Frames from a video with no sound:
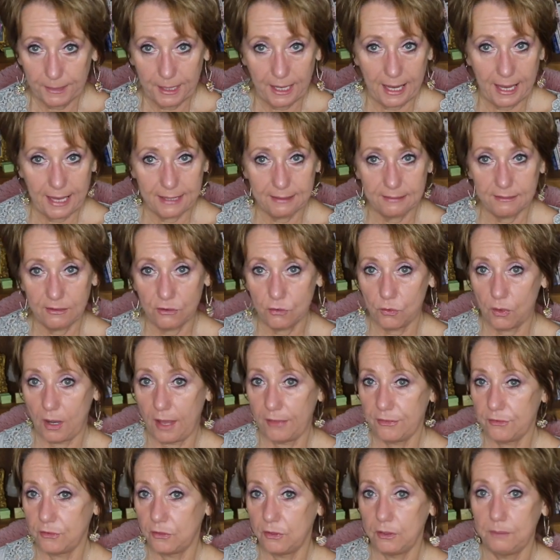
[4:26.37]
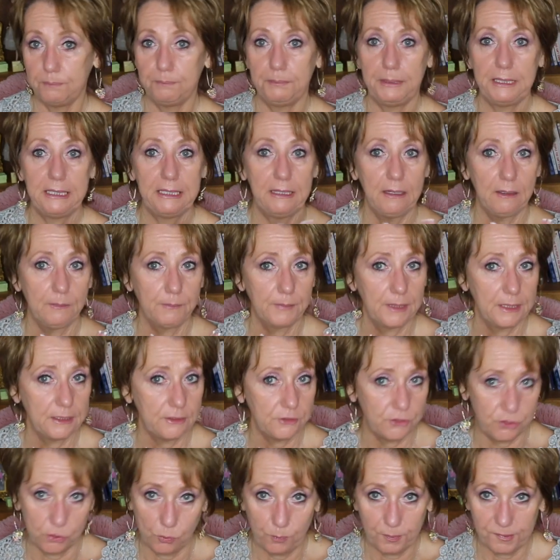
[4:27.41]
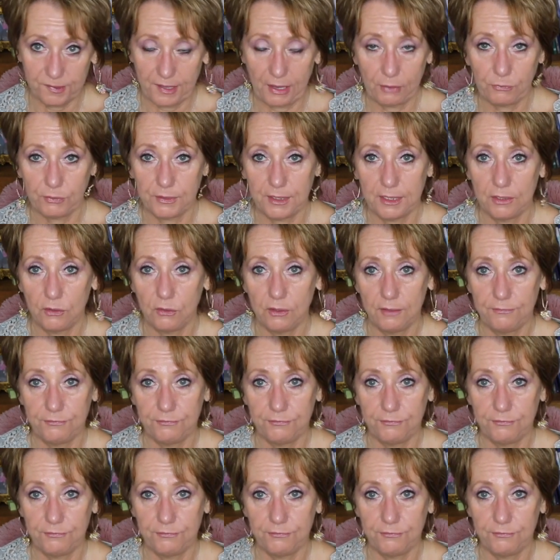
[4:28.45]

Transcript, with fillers: and there are other Benigma dupes out there.